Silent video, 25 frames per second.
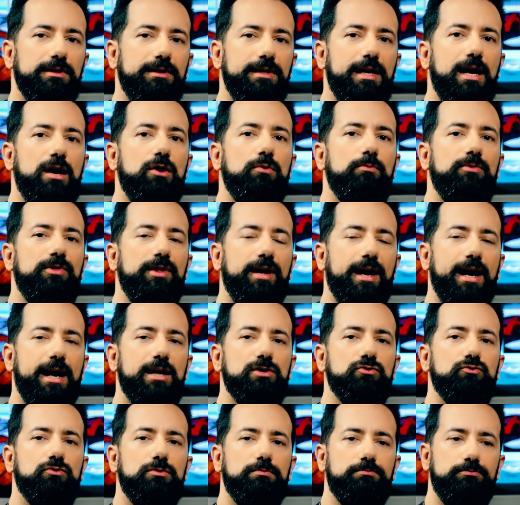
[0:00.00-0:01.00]
Now the
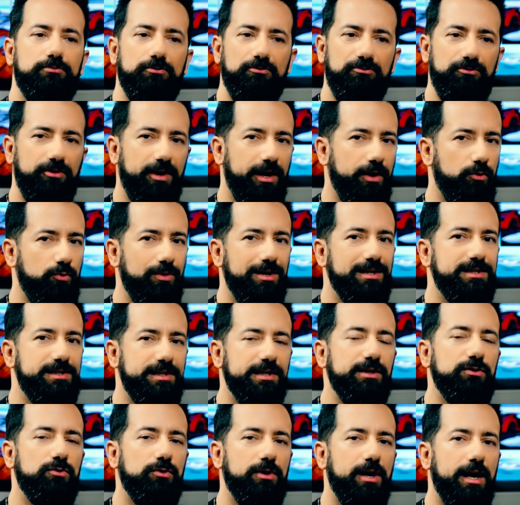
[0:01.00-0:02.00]
hands were very well
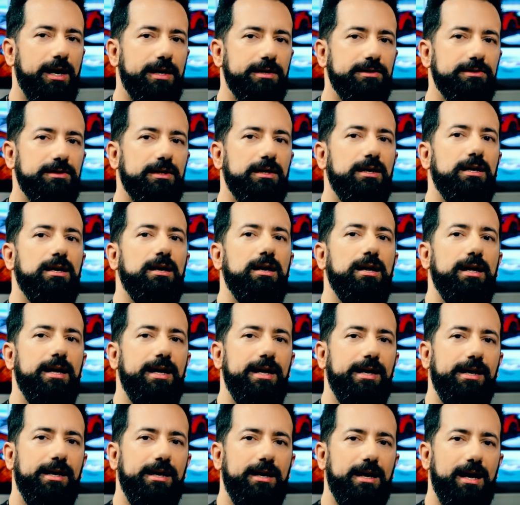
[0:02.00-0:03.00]
synchronized,
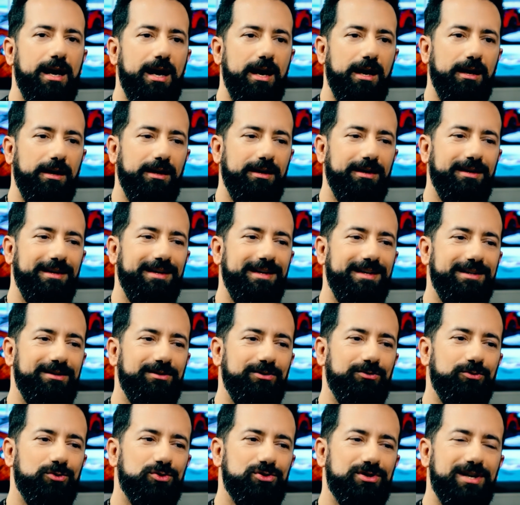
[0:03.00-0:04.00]
and it
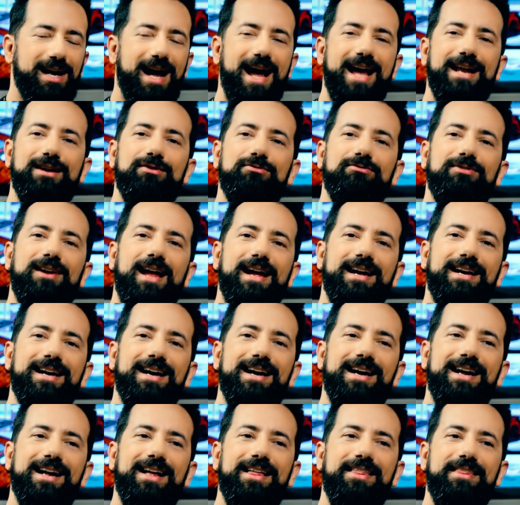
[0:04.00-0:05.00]
was kind of like
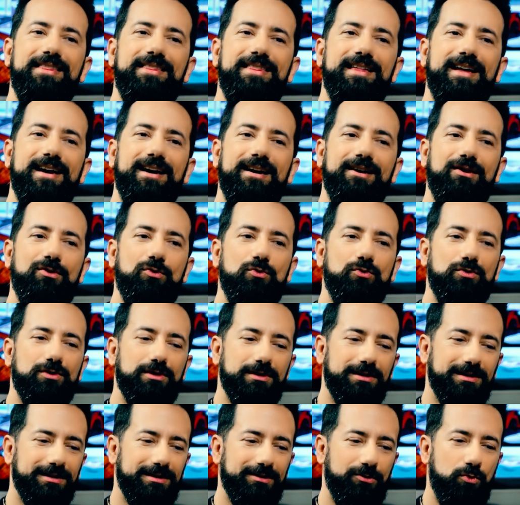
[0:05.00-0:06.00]
the
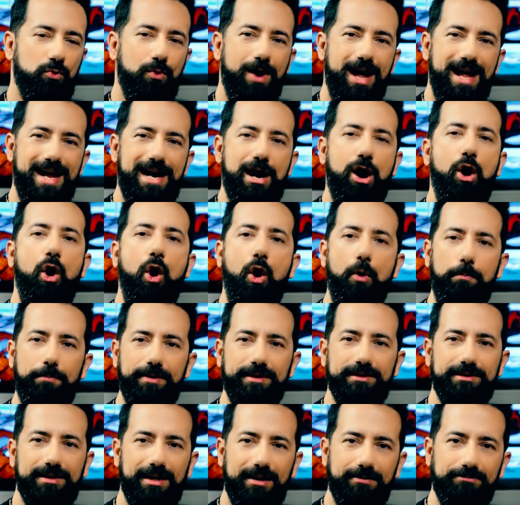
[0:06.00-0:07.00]
way
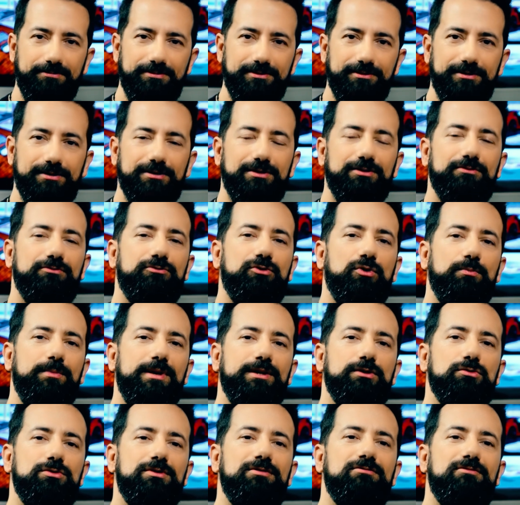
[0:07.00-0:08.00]
opened up for me
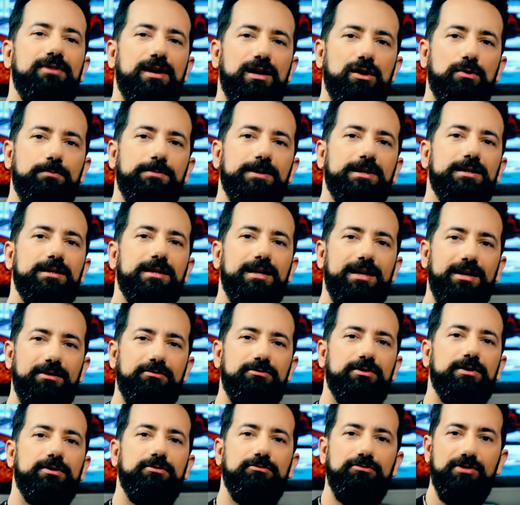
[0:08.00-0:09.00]
to develop it
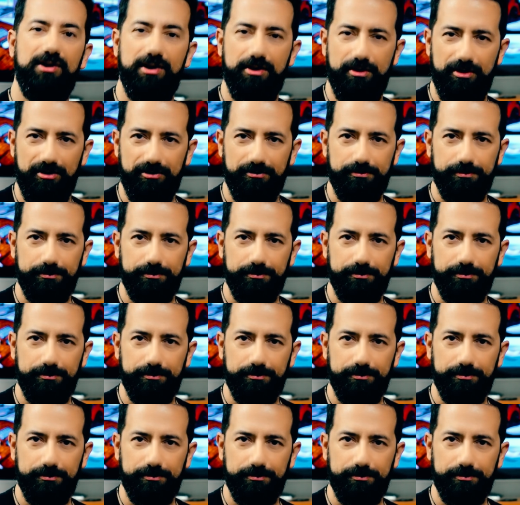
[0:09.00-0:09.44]
even further.